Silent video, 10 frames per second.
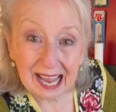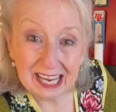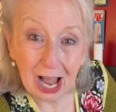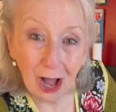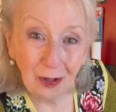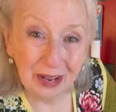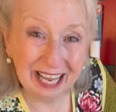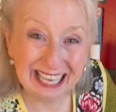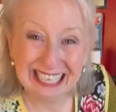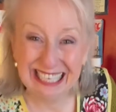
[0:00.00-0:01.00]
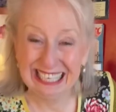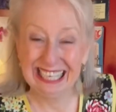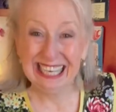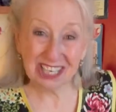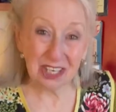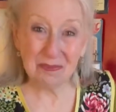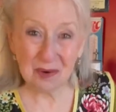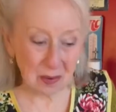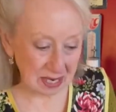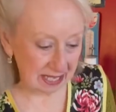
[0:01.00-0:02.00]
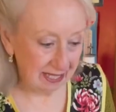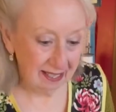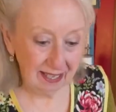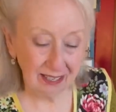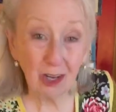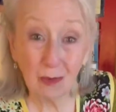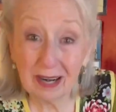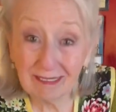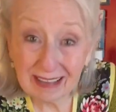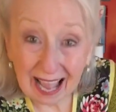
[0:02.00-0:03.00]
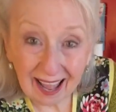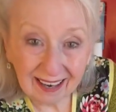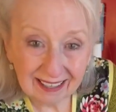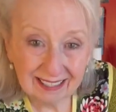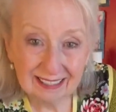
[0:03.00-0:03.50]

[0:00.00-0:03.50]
y'all. Good morning. Look what I've got.